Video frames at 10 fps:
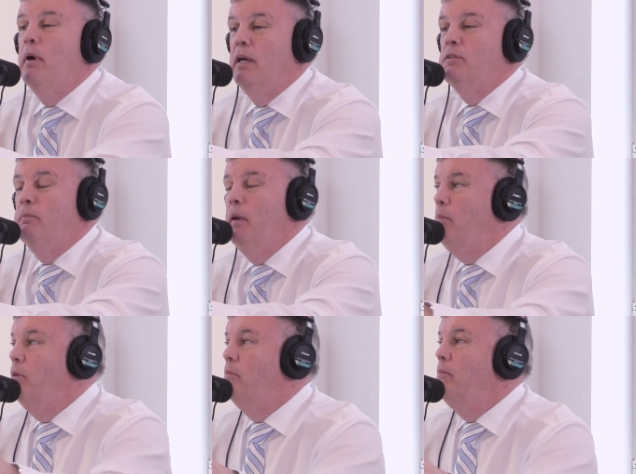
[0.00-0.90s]
But his
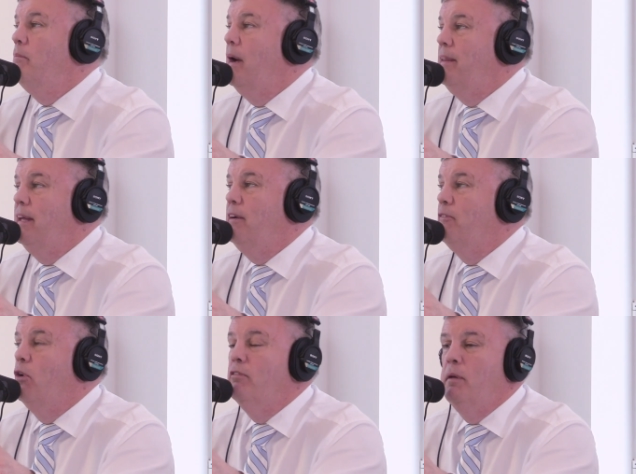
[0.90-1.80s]
people, I think,
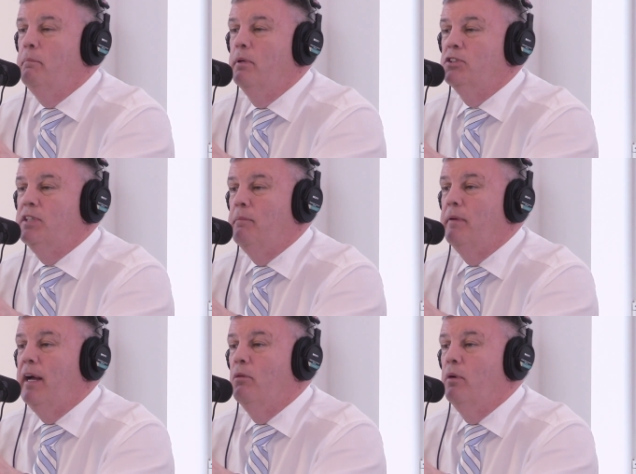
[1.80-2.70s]
have already put a
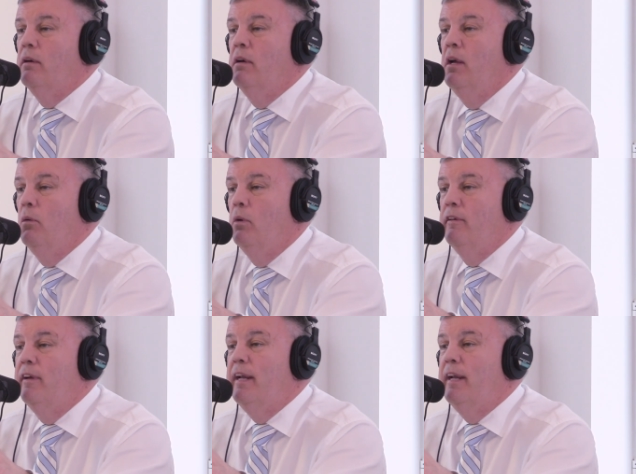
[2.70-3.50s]
statement out where we're